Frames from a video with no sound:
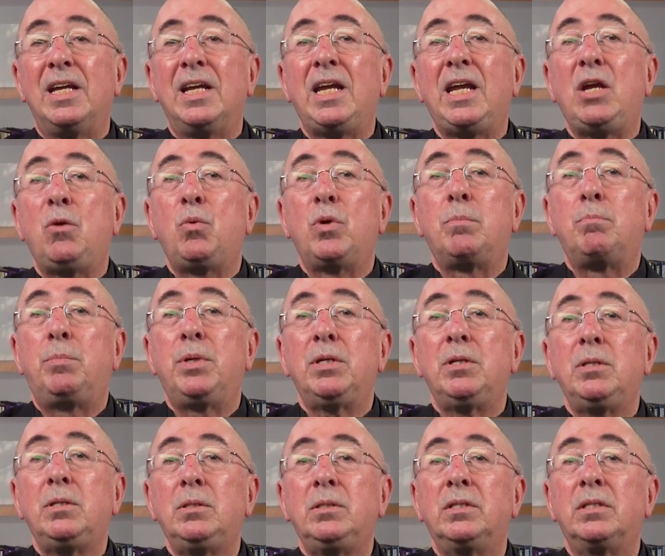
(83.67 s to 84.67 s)
He would
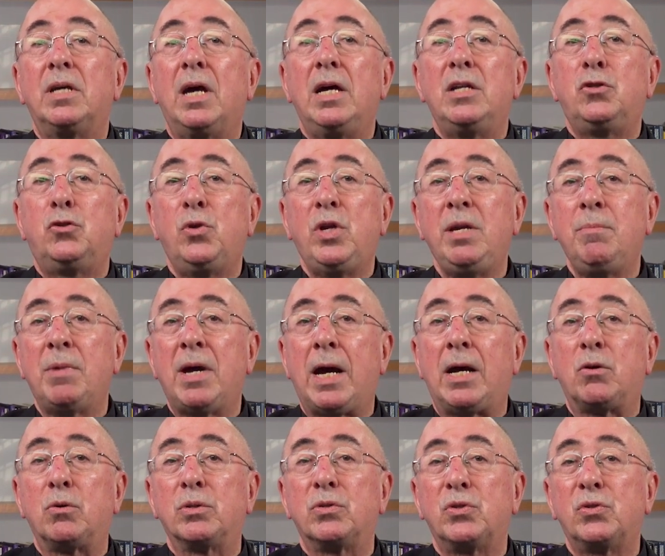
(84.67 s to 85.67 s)
build a dream
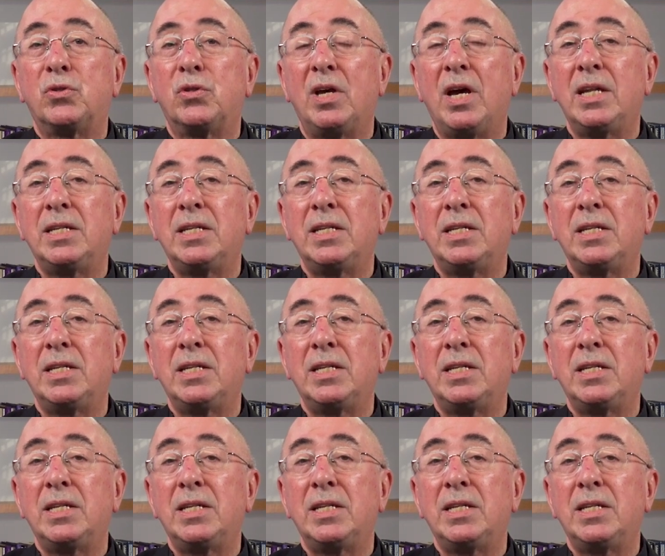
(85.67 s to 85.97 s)
house,